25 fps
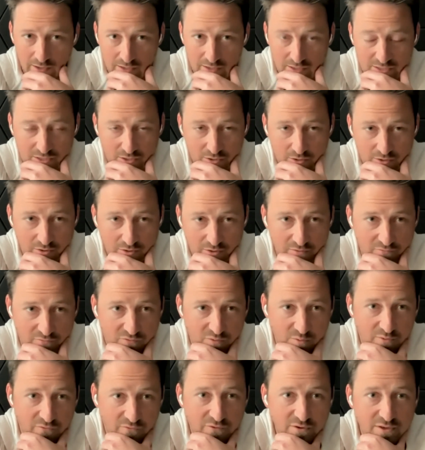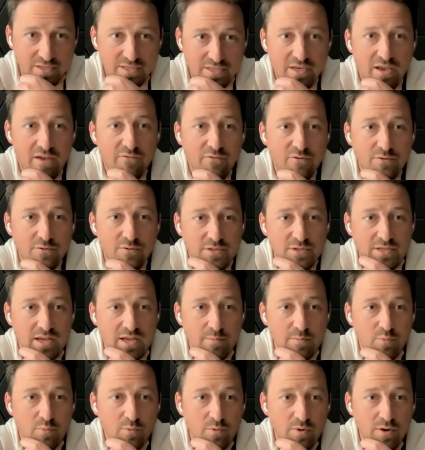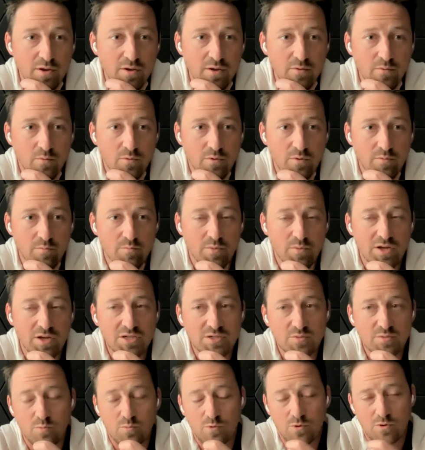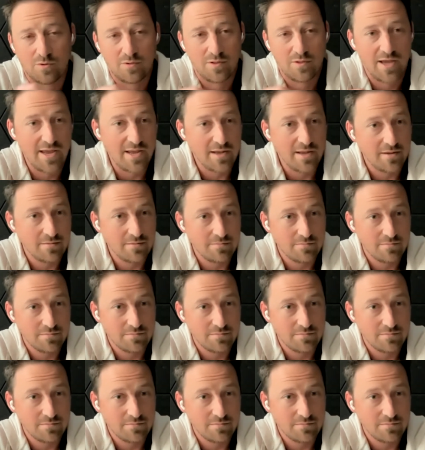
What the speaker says: So from a philosophical standpoint, we're much more like